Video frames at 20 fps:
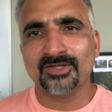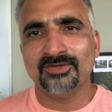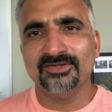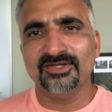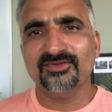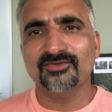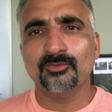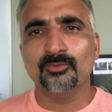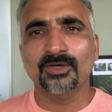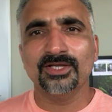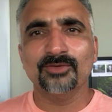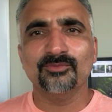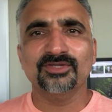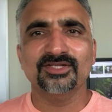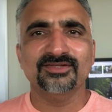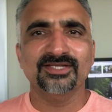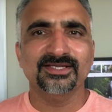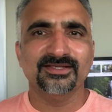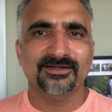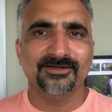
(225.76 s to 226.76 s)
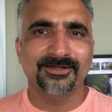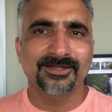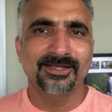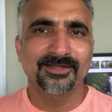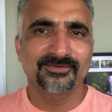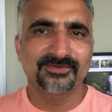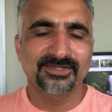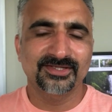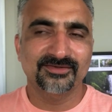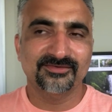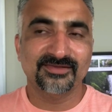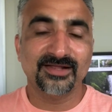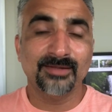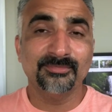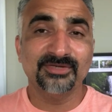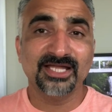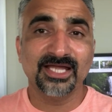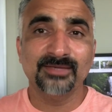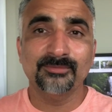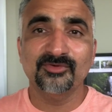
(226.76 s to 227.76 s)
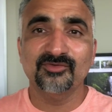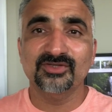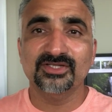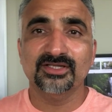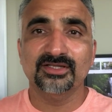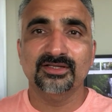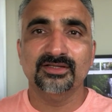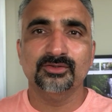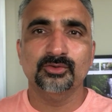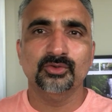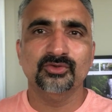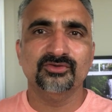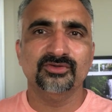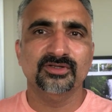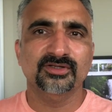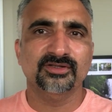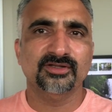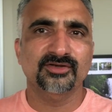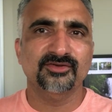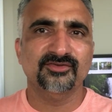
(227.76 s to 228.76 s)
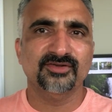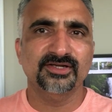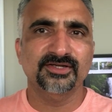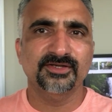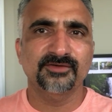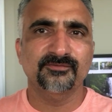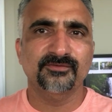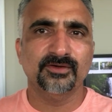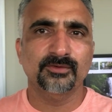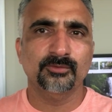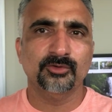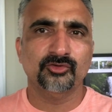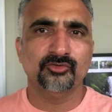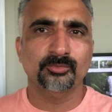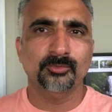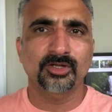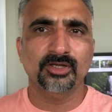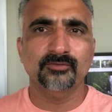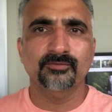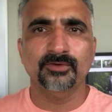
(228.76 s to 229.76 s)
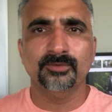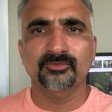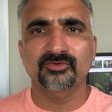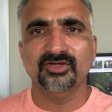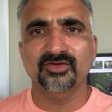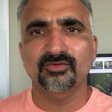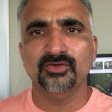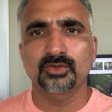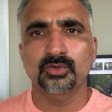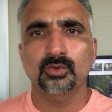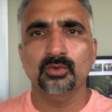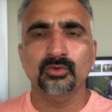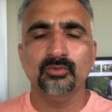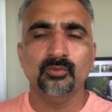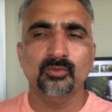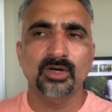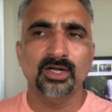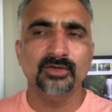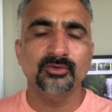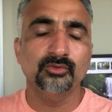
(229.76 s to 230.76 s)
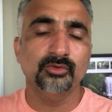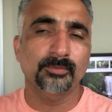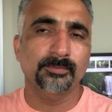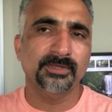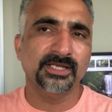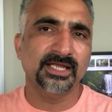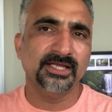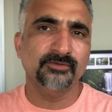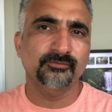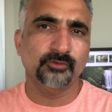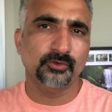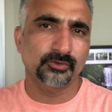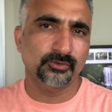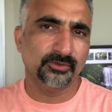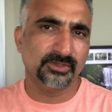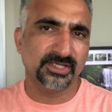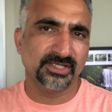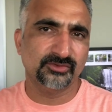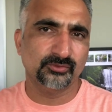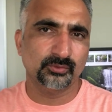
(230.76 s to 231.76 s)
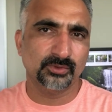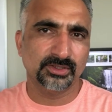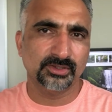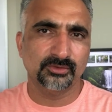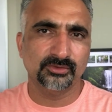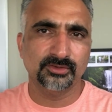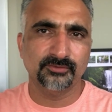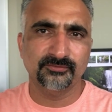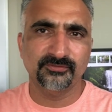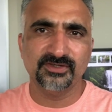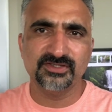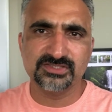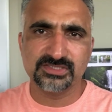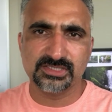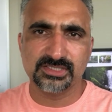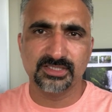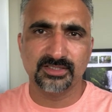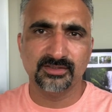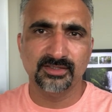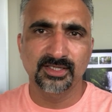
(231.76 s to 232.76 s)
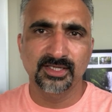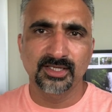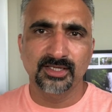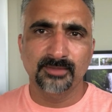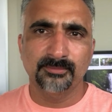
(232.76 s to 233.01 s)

this is one of the thing. Sometime even those consulting firm or small firms even don't want to apply for your H1 on the first year,